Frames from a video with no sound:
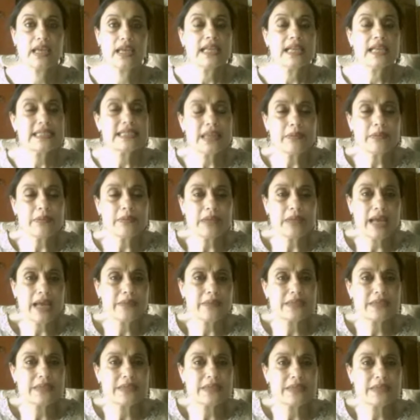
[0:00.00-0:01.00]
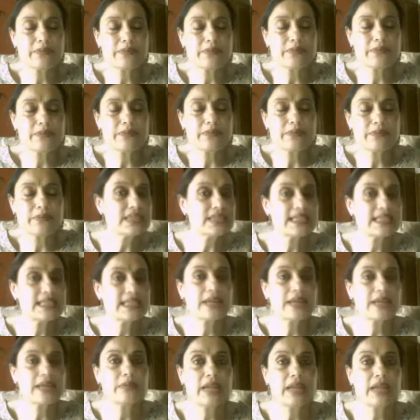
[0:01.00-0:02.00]
Sometimes it may not
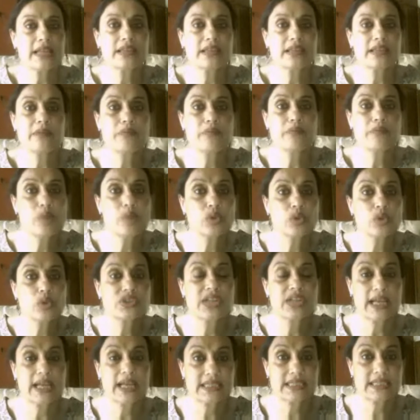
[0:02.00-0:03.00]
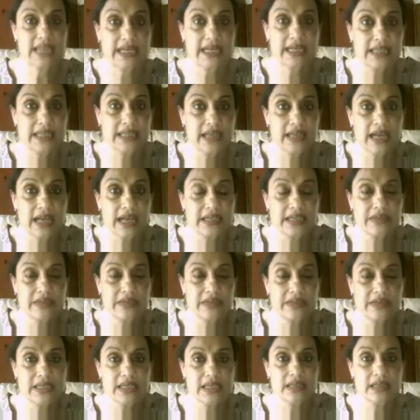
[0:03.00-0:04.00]
seem like the most exciting
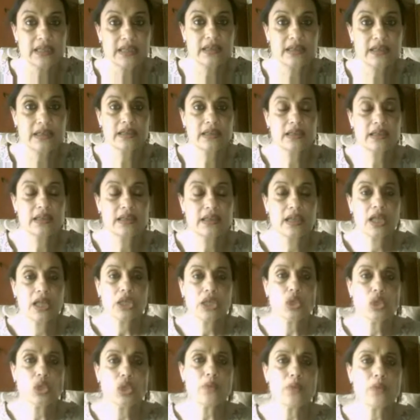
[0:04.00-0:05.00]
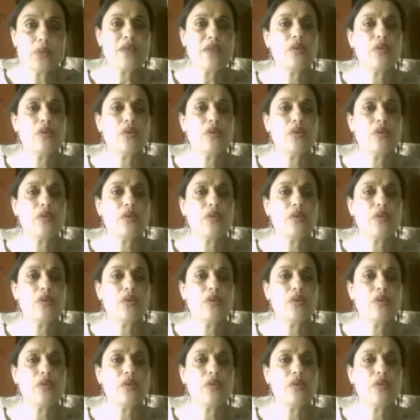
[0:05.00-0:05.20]
activity. You may